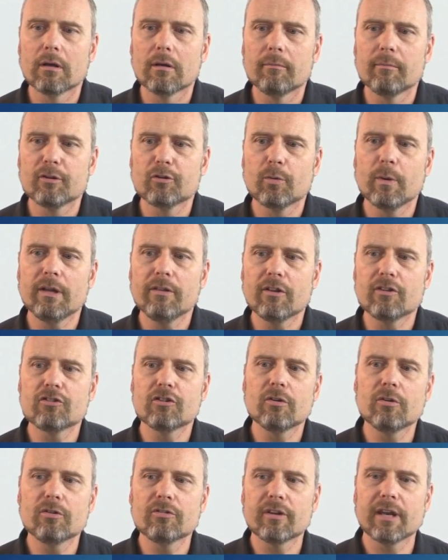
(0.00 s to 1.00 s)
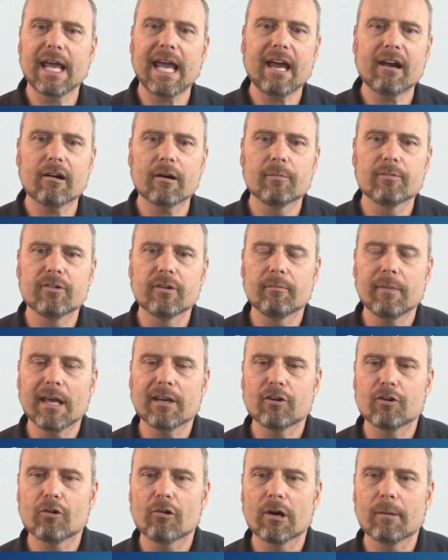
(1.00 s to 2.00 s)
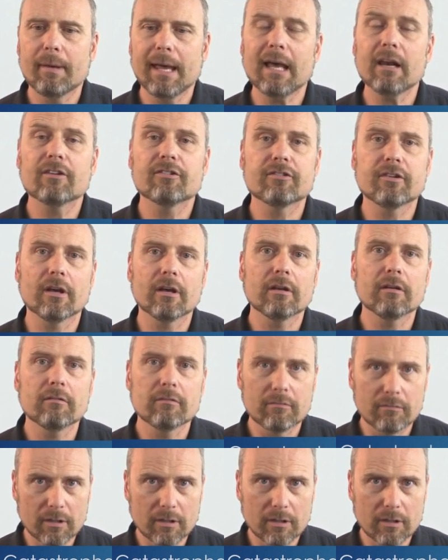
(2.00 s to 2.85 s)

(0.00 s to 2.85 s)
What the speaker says: between the Jews and Arabs in Mandatory Palestine,